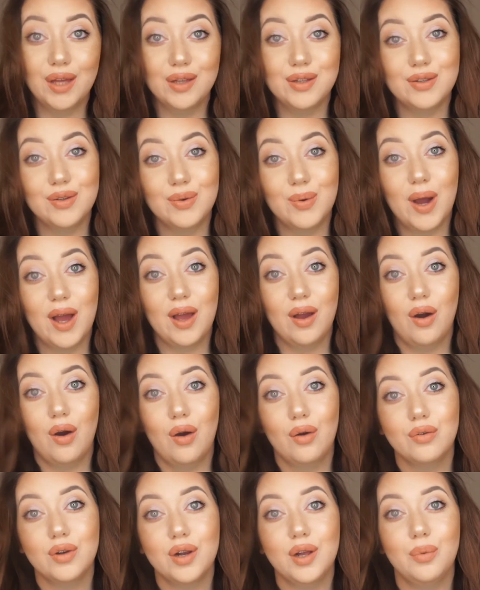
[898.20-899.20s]
So I
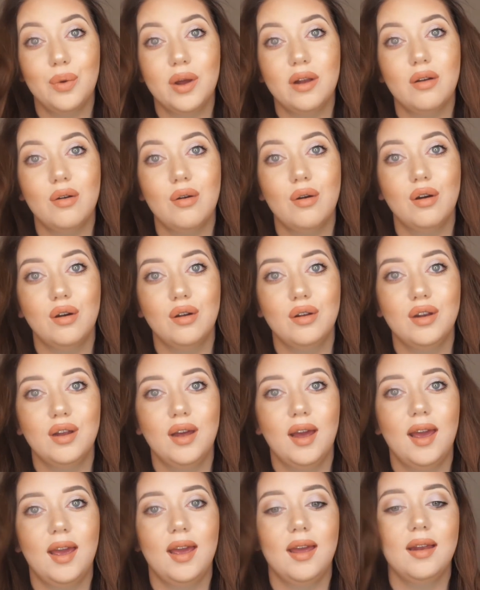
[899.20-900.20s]
already went on
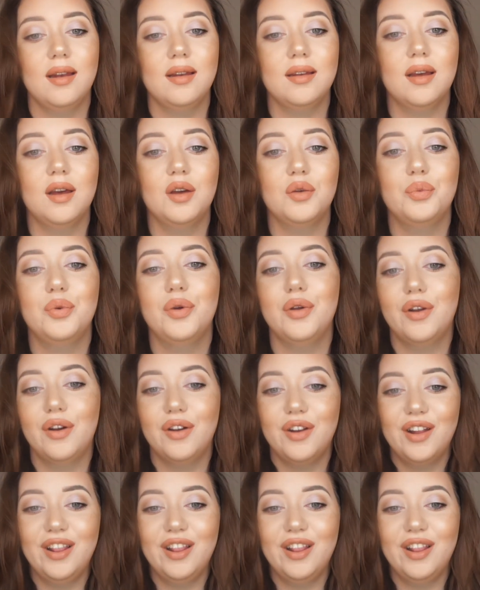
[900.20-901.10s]
and put on a